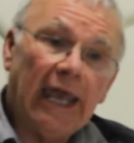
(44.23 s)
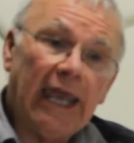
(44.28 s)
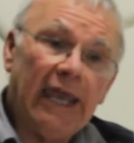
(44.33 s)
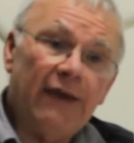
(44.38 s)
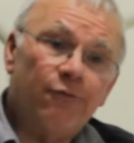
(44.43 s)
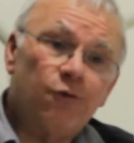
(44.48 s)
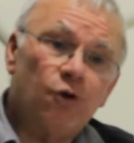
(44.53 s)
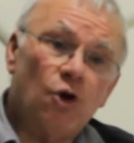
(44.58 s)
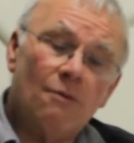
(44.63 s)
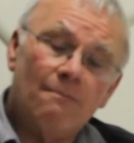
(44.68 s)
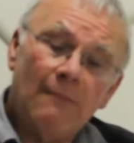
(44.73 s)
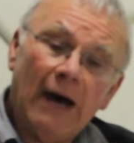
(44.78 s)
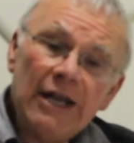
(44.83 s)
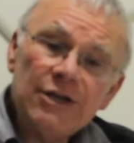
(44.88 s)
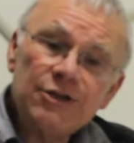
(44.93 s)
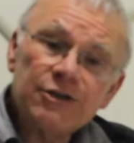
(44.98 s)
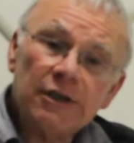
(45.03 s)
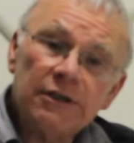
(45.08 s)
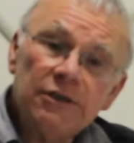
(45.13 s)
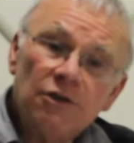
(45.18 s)
If you
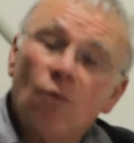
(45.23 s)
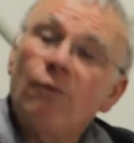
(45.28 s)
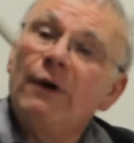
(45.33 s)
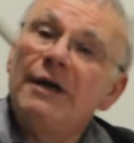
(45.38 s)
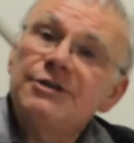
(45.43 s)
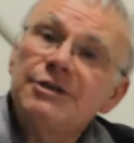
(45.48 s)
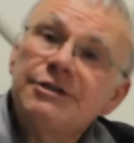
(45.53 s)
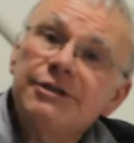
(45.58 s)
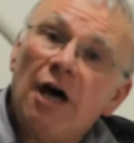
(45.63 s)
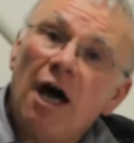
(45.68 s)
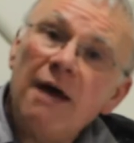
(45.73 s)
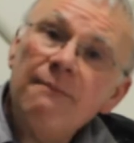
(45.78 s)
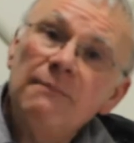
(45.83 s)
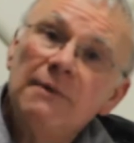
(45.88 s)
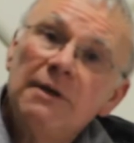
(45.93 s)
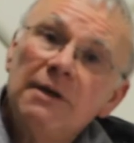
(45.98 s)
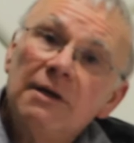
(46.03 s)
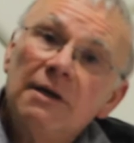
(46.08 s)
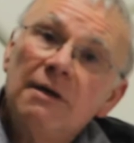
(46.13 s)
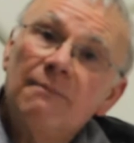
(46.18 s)
imagine
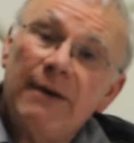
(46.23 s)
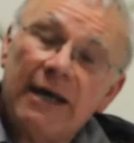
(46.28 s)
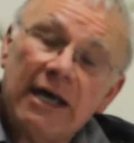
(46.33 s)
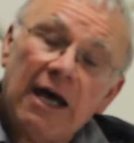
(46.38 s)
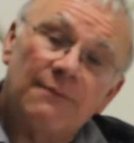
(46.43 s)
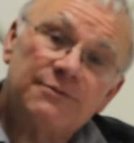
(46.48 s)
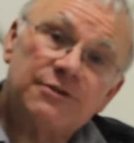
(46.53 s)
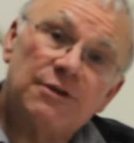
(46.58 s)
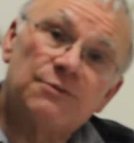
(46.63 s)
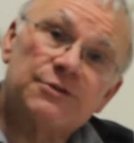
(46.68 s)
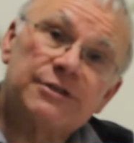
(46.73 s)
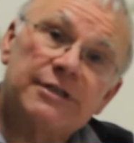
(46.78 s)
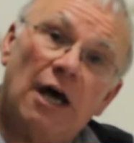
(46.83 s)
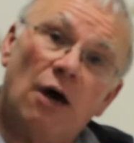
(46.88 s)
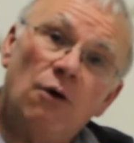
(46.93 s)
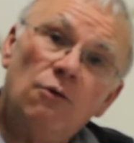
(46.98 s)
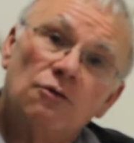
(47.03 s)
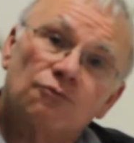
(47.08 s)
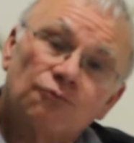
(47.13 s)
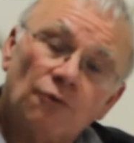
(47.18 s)
wintertime, pick up some
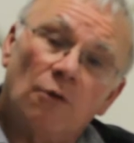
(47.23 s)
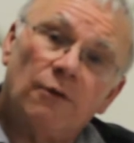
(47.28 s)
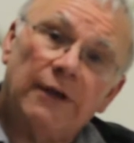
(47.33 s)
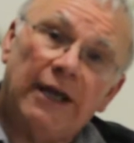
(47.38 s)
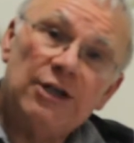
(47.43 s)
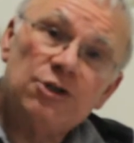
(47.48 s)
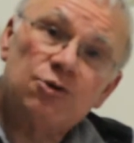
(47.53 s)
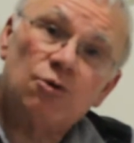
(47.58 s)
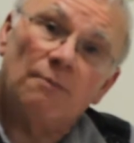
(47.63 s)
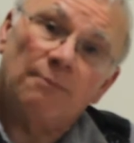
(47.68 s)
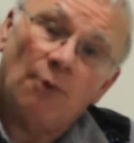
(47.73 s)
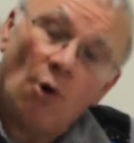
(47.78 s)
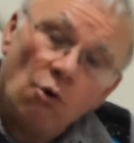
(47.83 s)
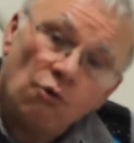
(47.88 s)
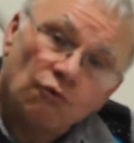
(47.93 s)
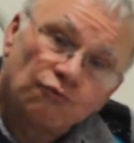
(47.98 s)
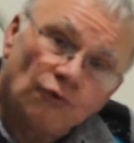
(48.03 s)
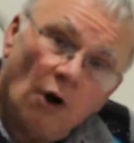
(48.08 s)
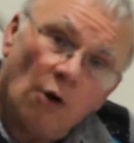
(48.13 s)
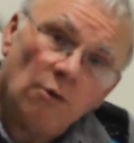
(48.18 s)
snow, roll it into a
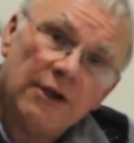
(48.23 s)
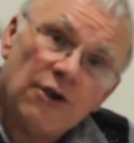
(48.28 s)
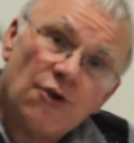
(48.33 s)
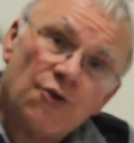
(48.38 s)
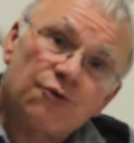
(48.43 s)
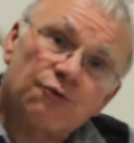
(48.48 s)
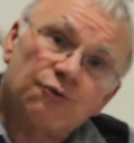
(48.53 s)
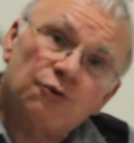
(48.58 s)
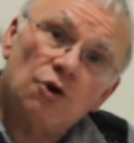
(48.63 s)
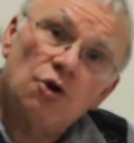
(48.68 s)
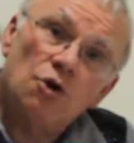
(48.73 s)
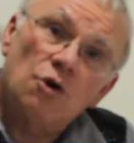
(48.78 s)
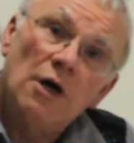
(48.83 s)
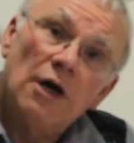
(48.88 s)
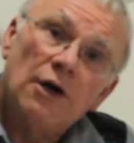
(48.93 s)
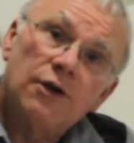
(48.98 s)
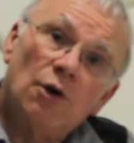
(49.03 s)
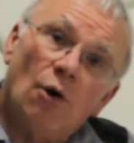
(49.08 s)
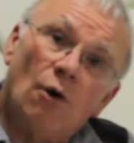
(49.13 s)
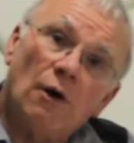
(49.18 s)
ball, roll it through
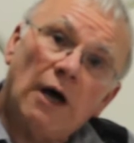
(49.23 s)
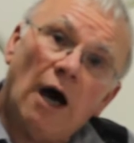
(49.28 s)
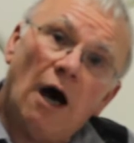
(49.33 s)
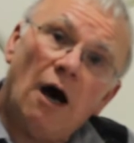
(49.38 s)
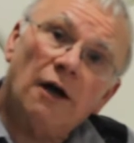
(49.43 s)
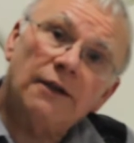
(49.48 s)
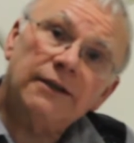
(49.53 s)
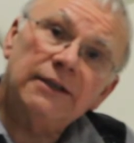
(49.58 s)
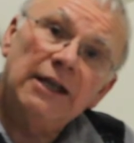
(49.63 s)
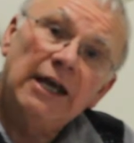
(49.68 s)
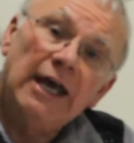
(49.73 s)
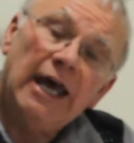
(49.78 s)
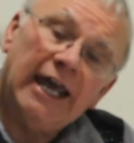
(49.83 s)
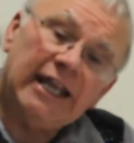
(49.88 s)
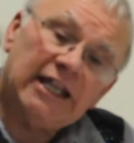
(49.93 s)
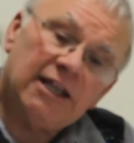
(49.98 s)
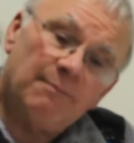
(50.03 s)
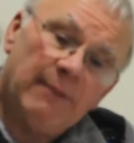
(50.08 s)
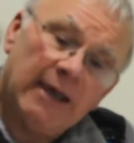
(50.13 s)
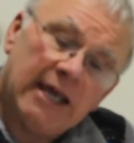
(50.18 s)
your garden,
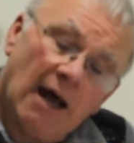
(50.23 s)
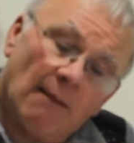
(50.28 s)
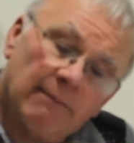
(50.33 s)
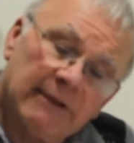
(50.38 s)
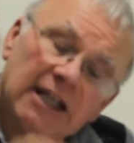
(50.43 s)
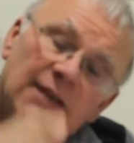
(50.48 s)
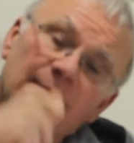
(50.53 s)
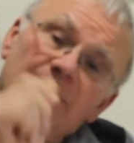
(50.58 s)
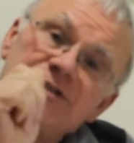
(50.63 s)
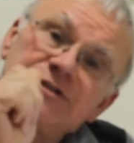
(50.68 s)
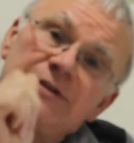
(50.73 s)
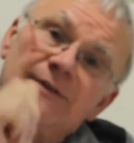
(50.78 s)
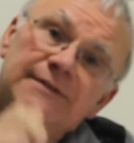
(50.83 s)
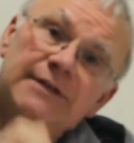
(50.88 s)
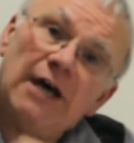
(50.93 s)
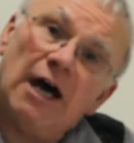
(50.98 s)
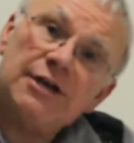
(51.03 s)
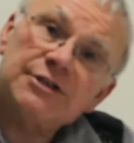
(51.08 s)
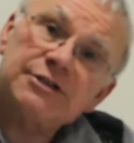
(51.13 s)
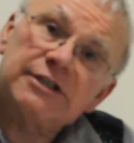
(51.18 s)
it'll pick up little bits of
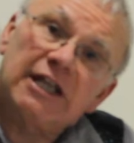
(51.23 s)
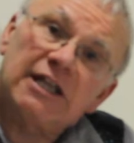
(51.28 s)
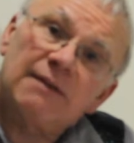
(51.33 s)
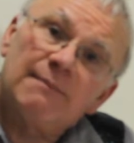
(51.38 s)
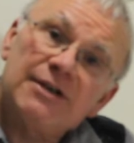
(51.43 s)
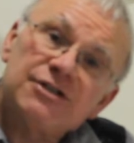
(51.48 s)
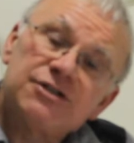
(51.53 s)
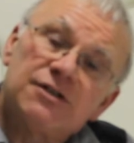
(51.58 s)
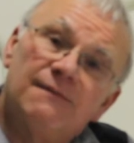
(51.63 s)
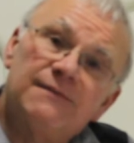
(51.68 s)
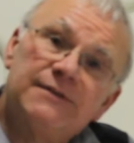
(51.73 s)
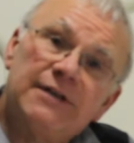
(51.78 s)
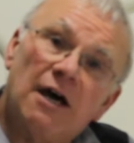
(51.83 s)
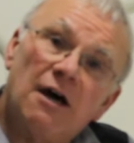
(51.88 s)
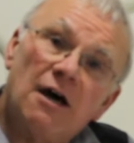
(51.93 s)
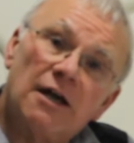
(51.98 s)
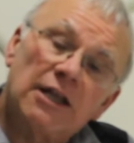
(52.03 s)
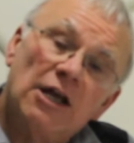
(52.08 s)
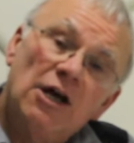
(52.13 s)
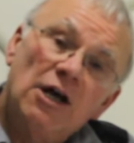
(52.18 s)
dust, little bits of
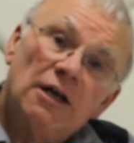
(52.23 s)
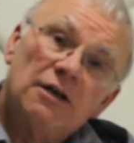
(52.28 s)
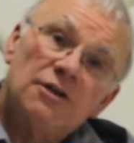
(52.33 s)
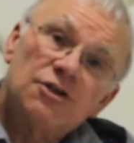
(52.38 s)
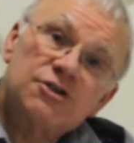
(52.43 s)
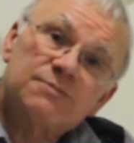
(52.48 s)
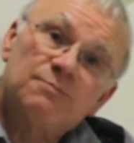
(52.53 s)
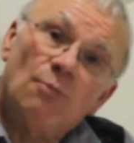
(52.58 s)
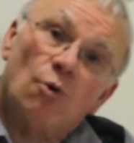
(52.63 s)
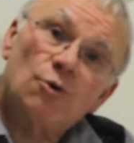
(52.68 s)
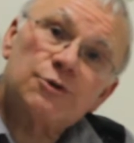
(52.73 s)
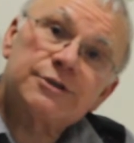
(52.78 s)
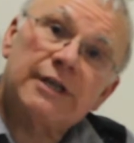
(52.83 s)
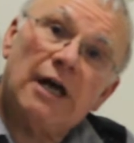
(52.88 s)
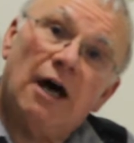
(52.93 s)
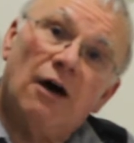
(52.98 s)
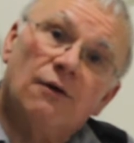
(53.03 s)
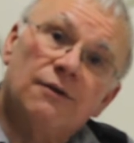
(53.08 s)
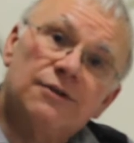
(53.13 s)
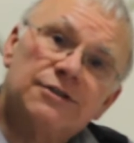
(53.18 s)
dirt, small
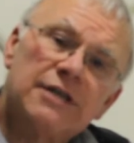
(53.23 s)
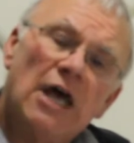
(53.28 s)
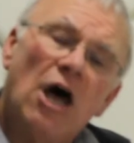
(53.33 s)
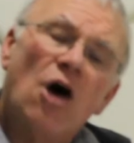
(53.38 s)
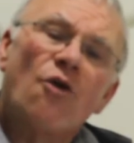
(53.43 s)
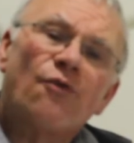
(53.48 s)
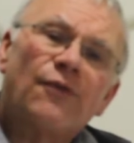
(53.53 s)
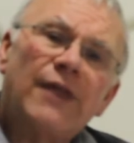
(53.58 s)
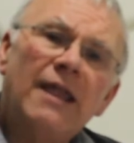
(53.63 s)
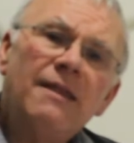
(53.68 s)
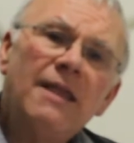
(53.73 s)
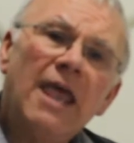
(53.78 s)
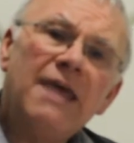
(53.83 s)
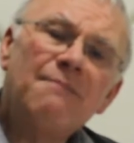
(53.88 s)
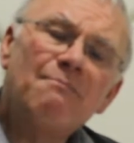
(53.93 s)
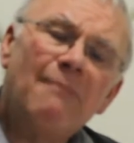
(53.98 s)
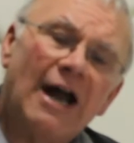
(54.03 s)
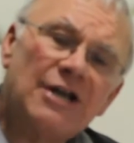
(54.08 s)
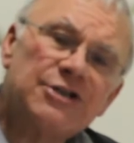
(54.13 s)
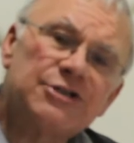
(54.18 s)
stones. Then
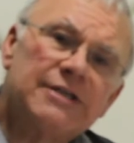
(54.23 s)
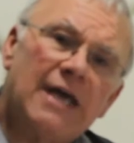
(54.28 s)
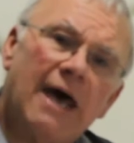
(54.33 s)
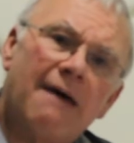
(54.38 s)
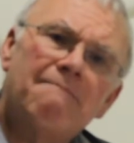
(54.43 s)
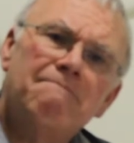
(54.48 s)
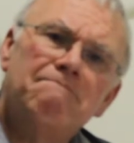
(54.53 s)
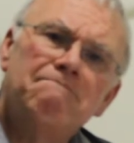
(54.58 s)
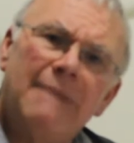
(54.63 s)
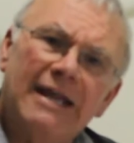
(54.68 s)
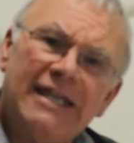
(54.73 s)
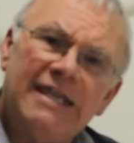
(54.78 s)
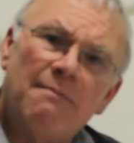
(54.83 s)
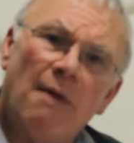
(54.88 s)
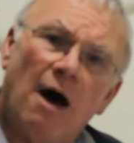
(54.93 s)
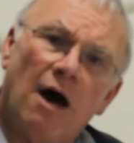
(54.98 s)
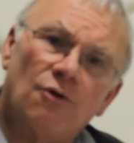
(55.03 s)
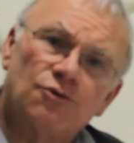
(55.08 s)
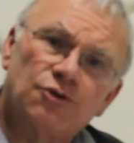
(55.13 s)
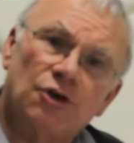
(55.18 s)
imagine that many
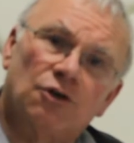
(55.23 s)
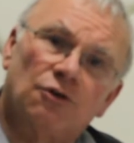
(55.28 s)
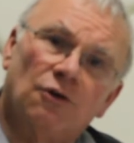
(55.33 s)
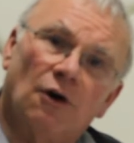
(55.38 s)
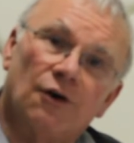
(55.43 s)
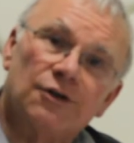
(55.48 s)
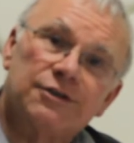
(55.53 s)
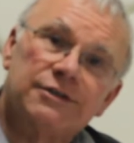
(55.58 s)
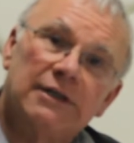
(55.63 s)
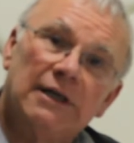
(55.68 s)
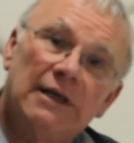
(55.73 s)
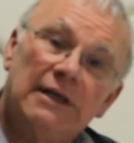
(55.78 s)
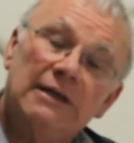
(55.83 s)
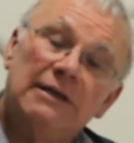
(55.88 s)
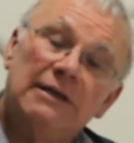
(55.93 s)
miles across.